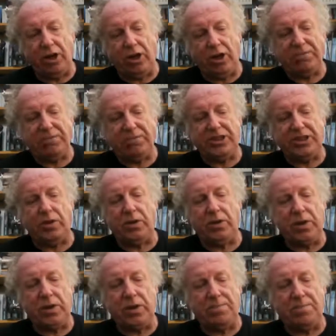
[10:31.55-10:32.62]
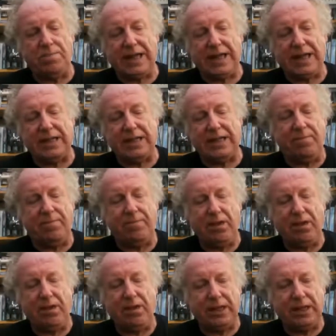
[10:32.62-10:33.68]
of Stewart with Max and
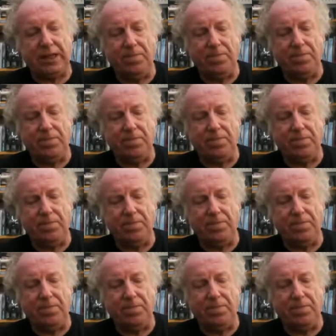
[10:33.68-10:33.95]
Monica.